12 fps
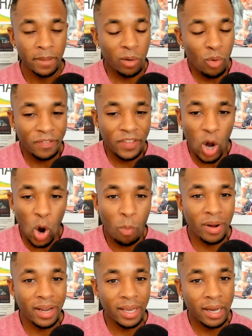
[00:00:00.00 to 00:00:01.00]
And when the
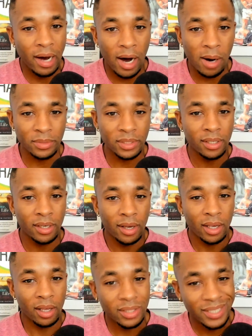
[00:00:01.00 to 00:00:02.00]
opening comes,
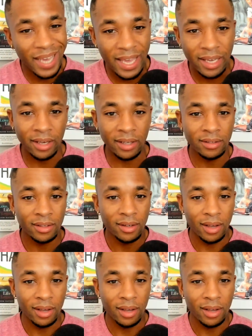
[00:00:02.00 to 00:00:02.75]
he'll take it.